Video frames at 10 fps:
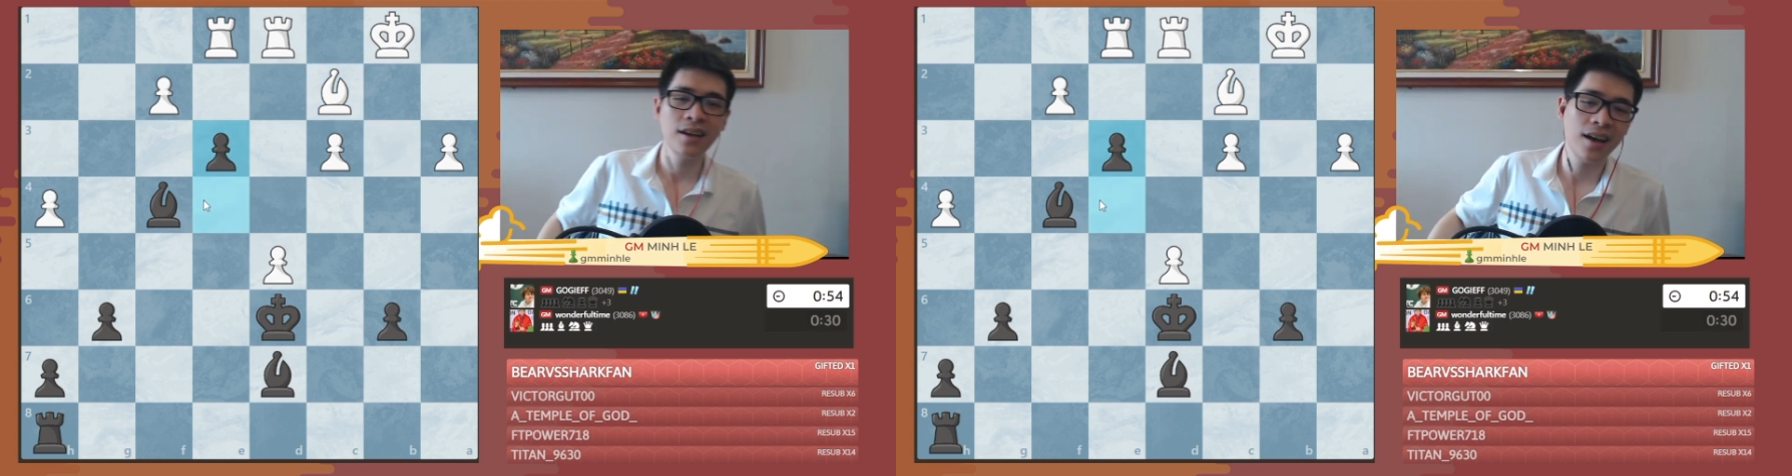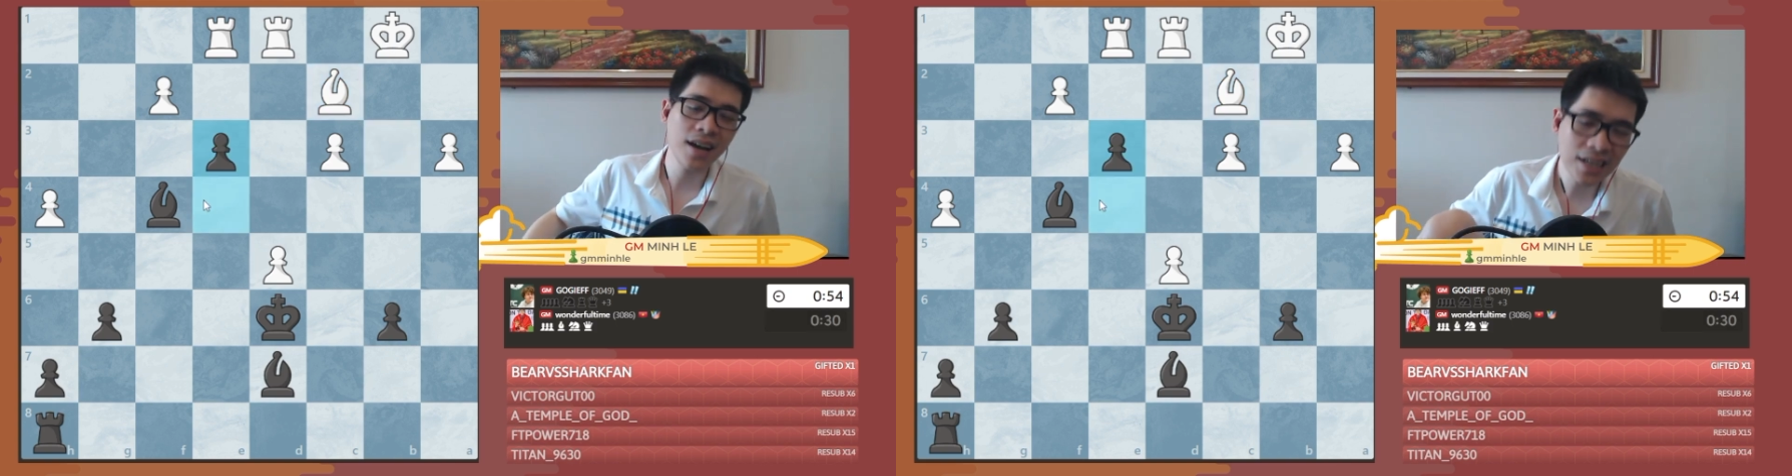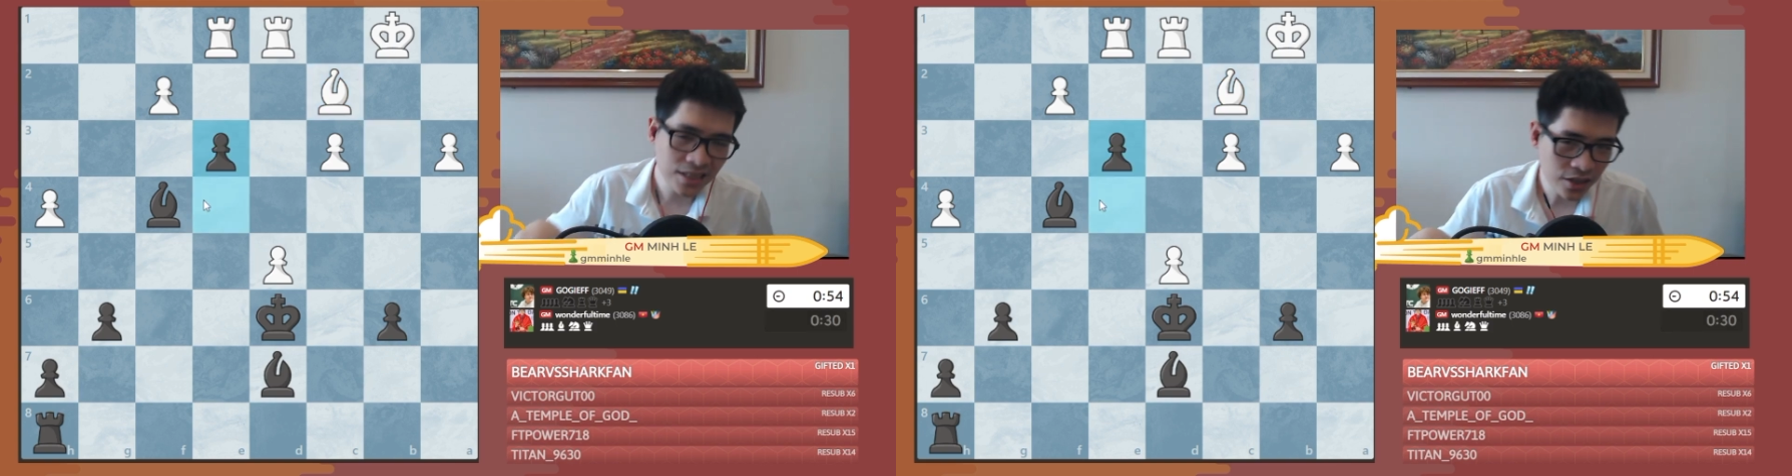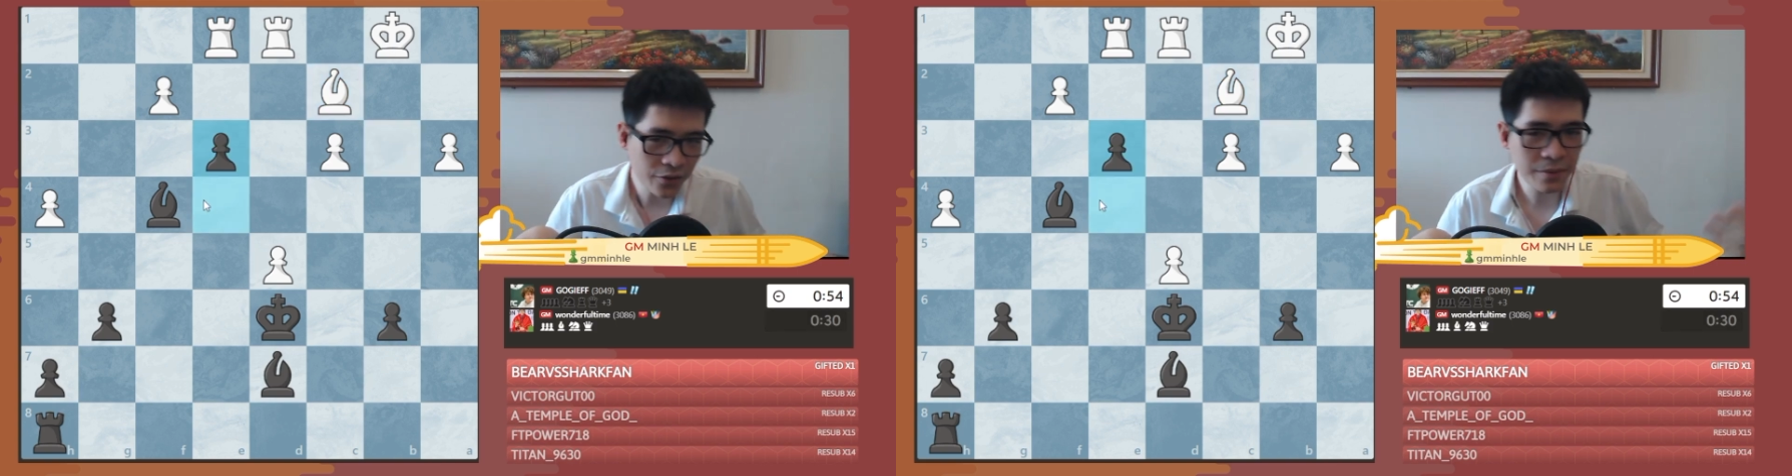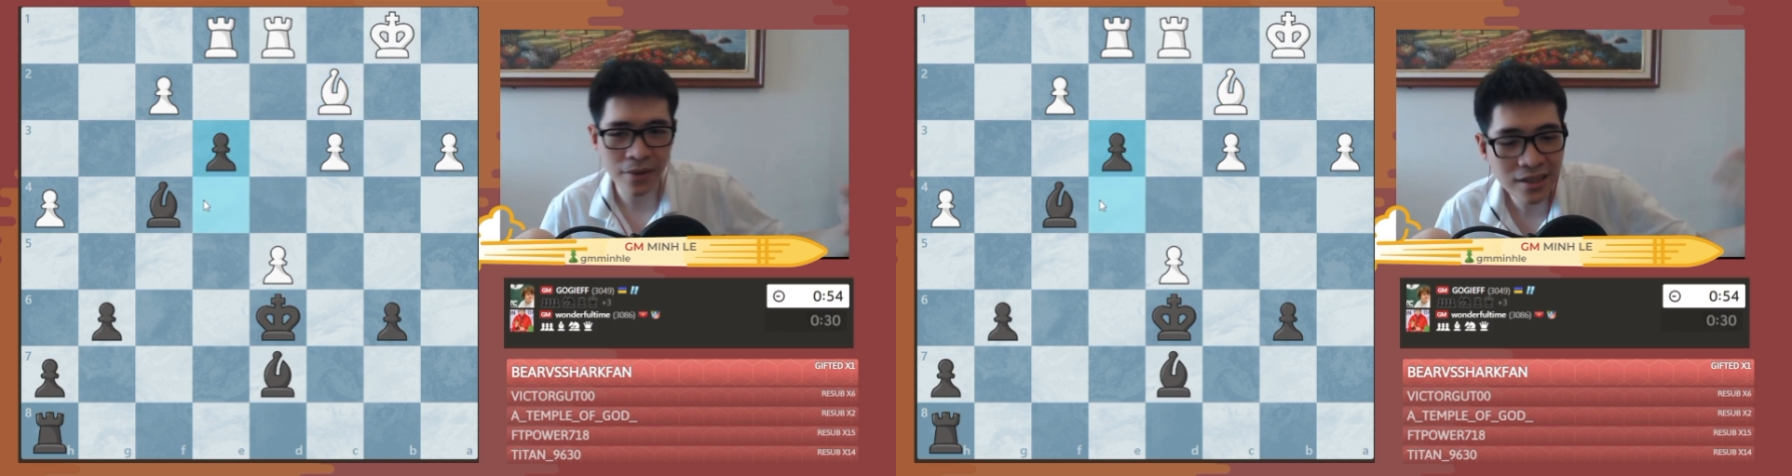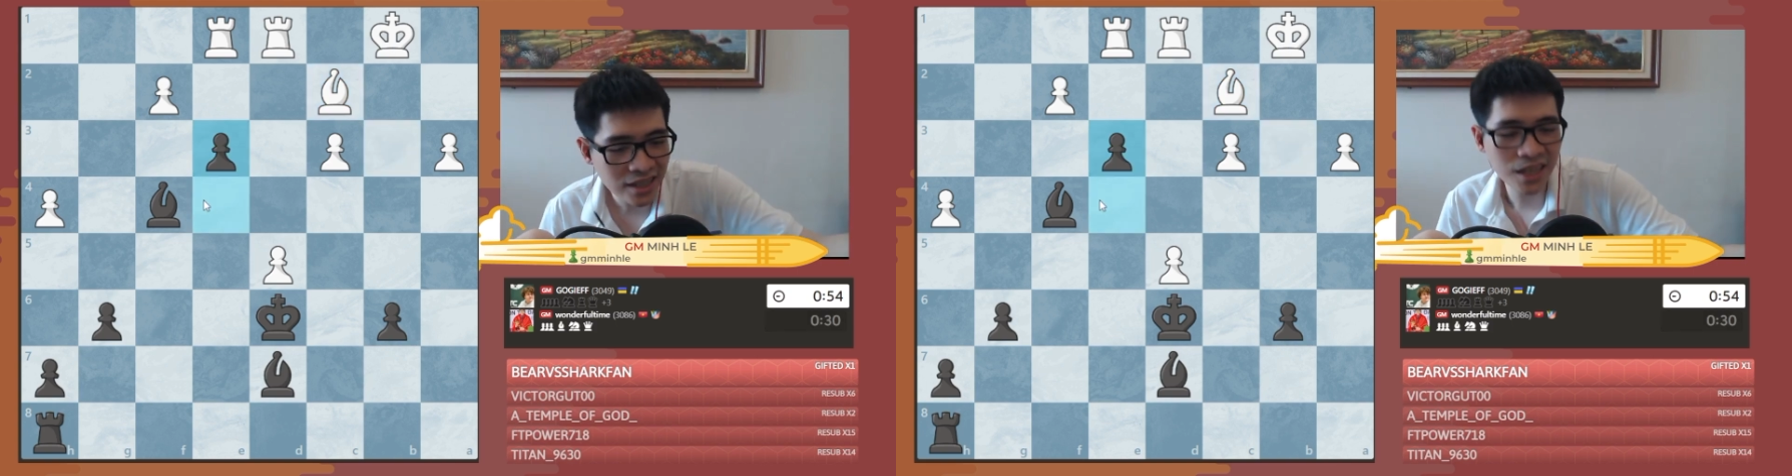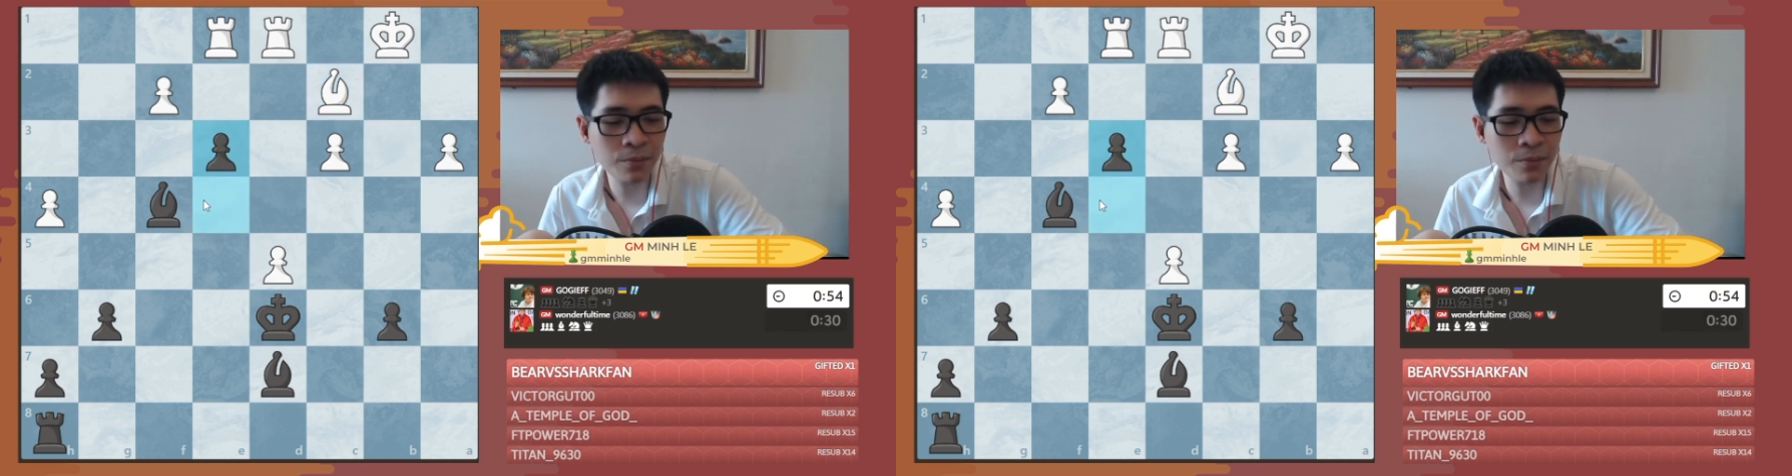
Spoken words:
I suffer him another